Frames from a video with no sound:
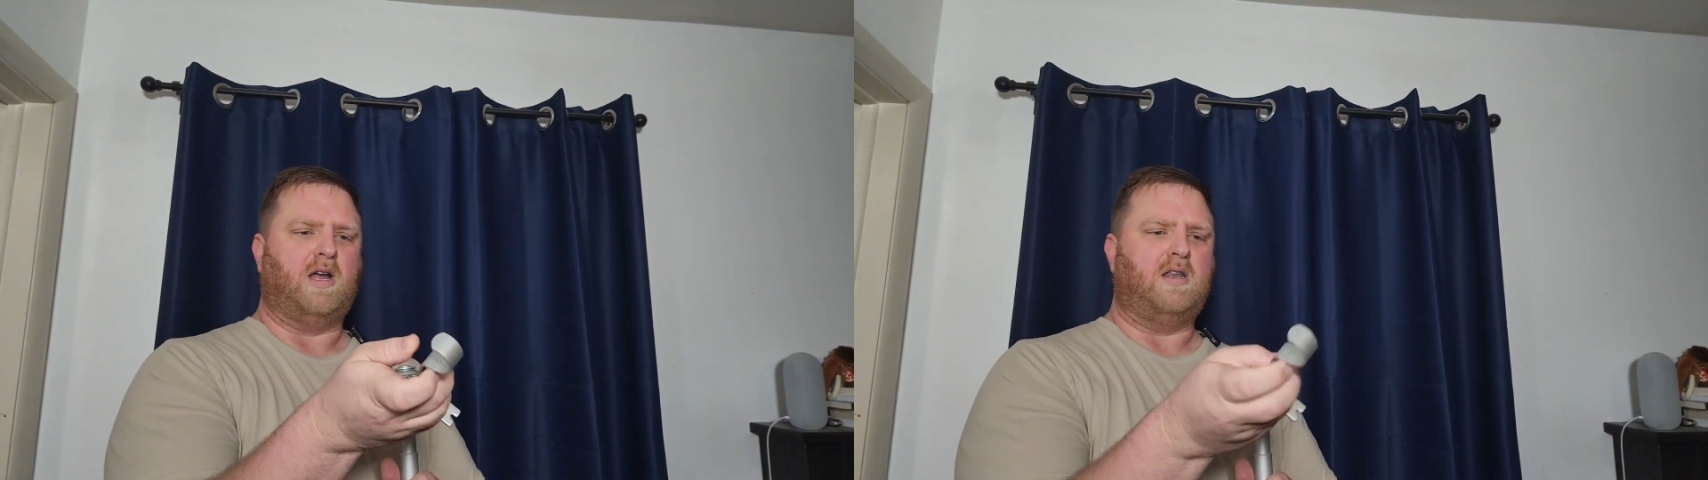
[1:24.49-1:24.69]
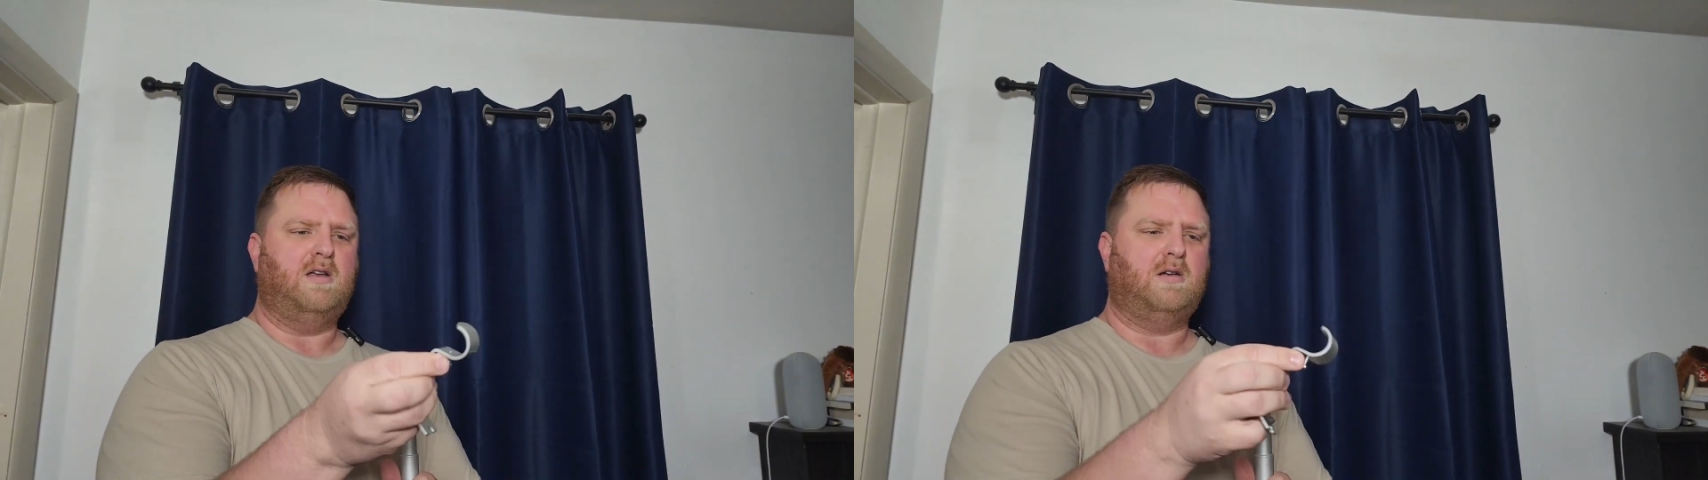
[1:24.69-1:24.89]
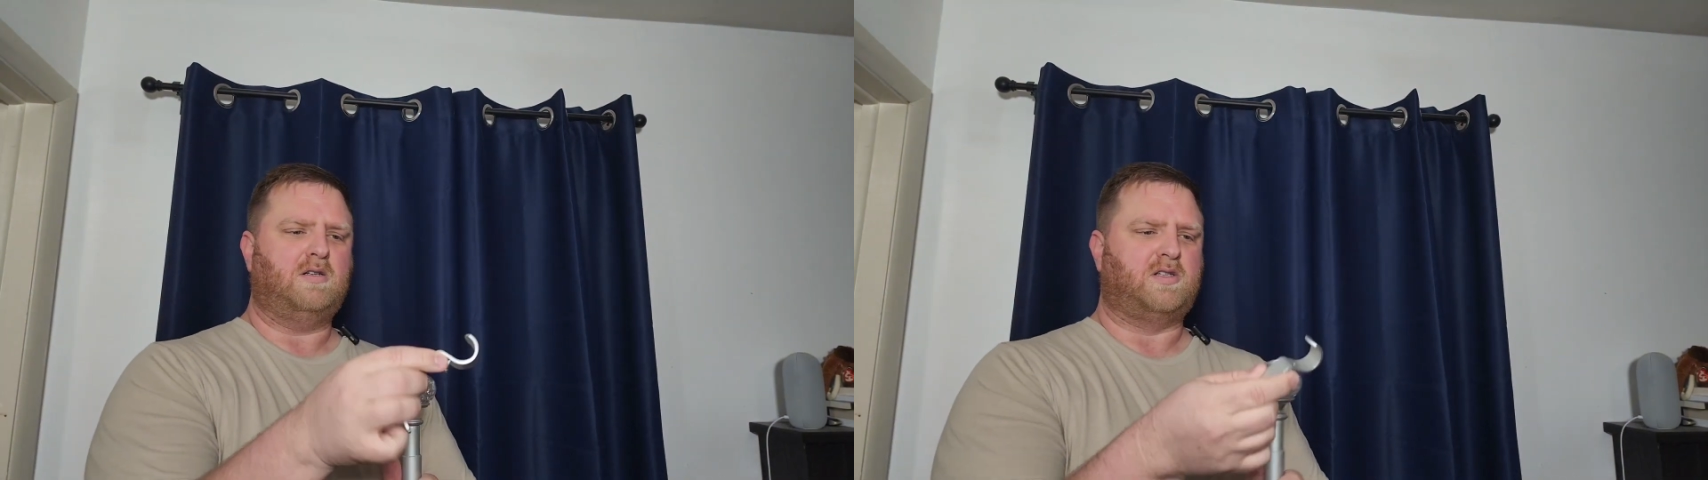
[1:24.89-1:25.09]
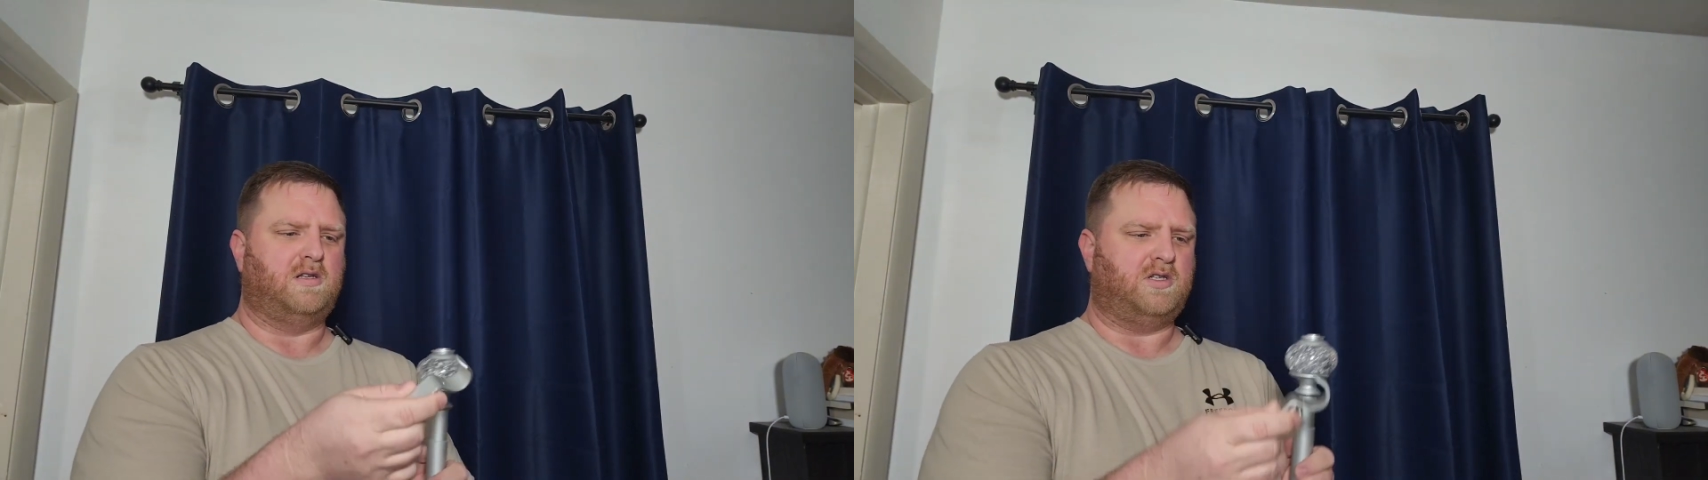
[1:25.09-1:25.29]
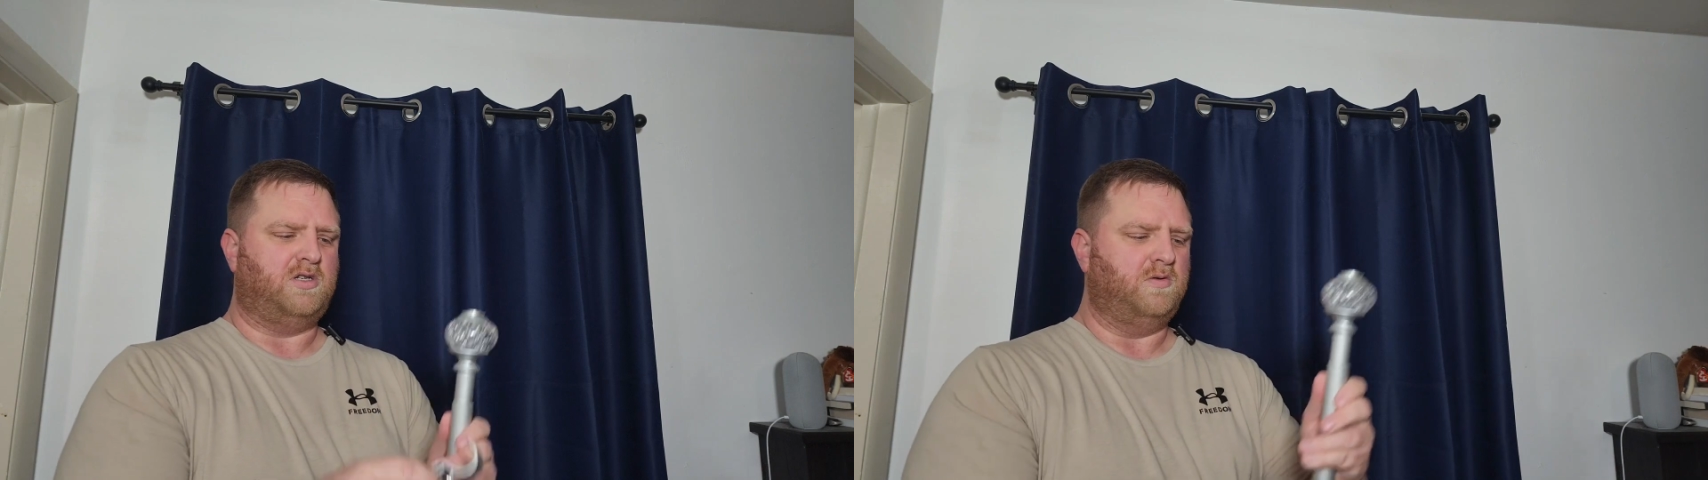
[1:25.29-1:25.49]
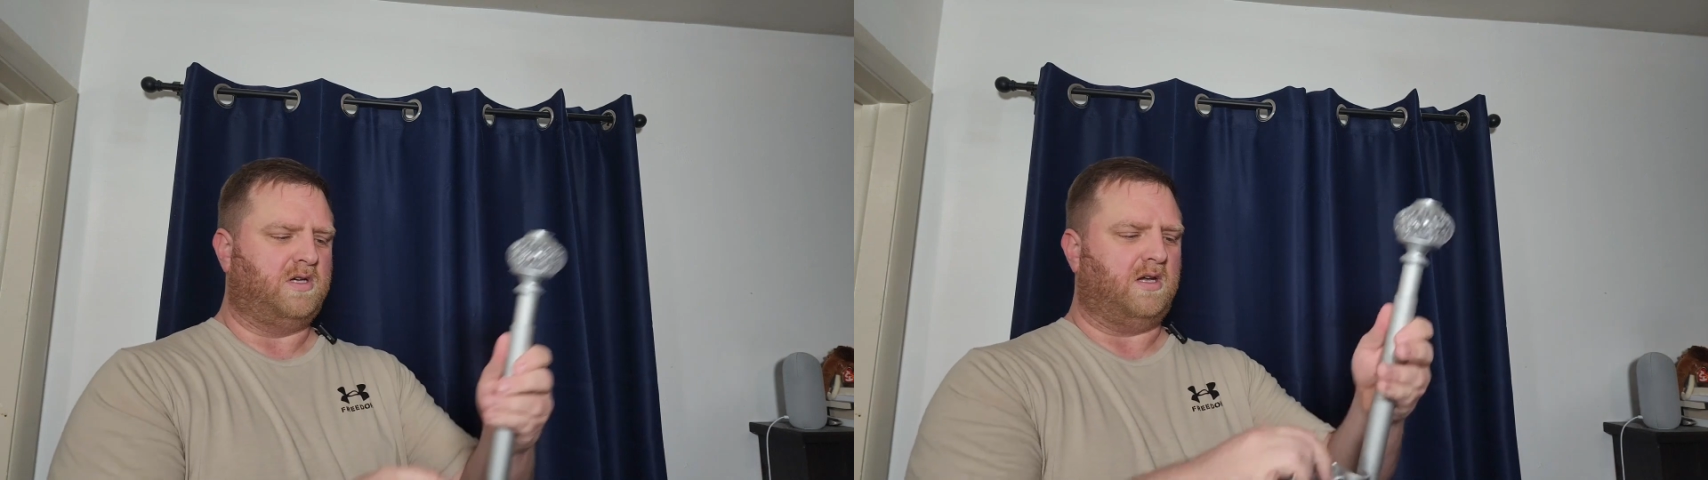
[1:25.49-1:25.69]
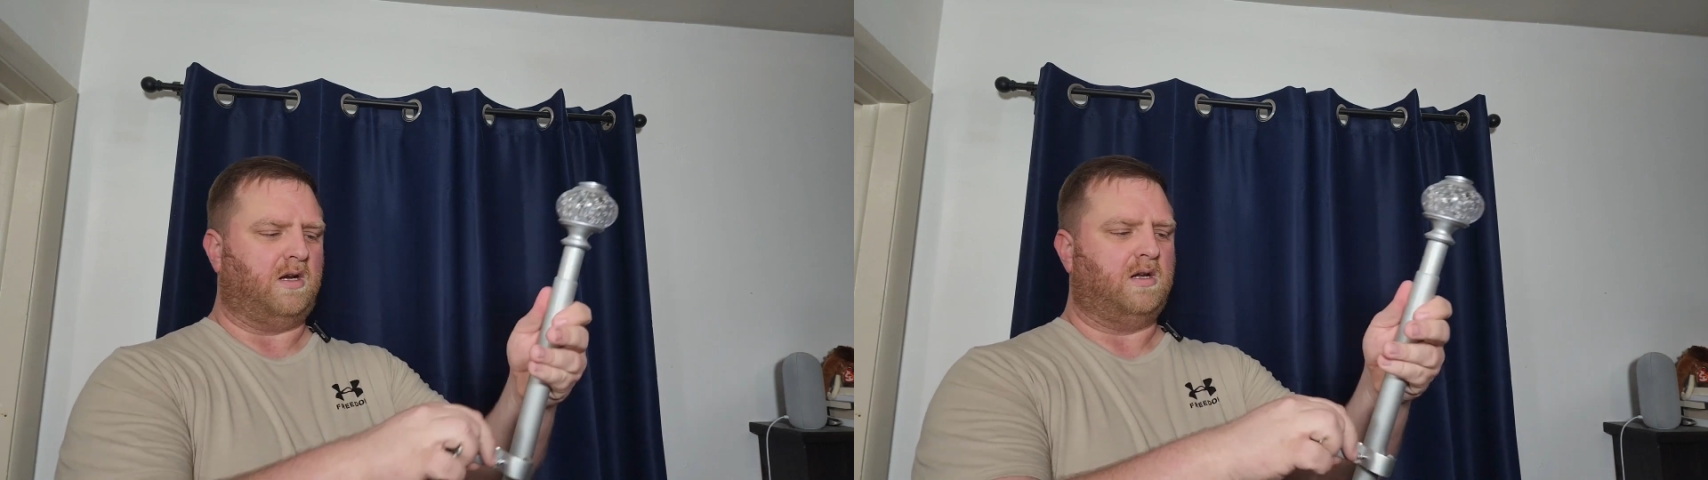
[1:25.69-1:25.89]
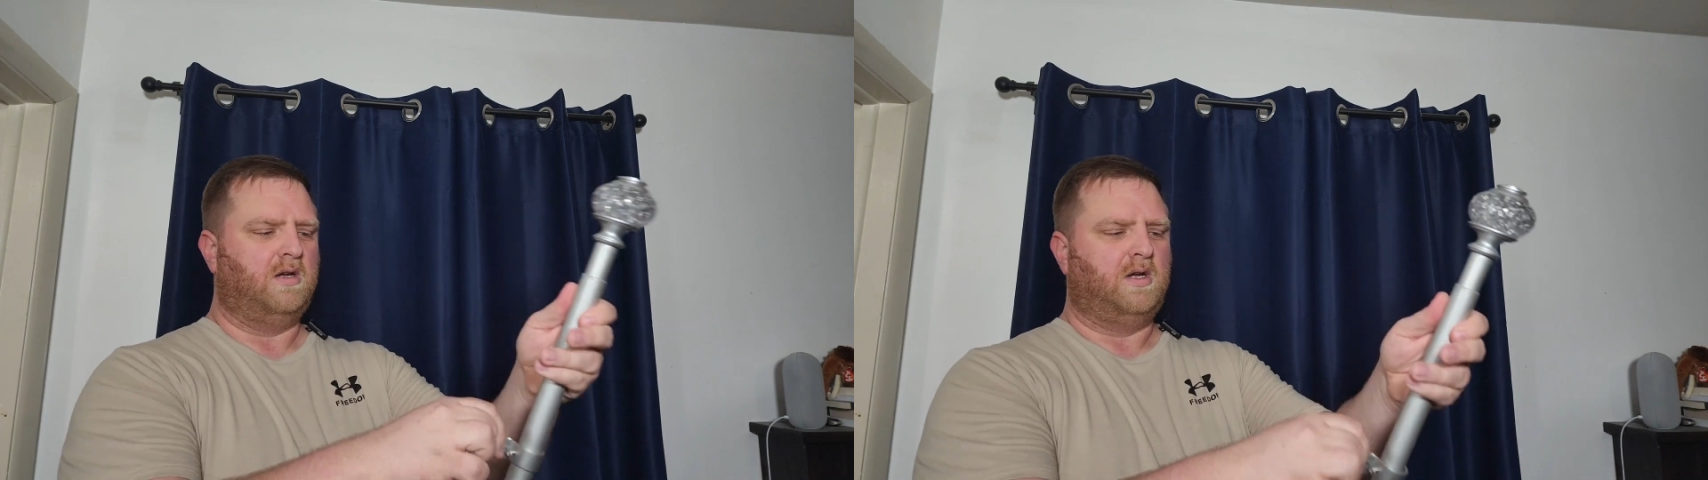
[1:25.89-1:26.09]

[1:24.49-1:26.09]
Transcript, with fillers: right here so that you can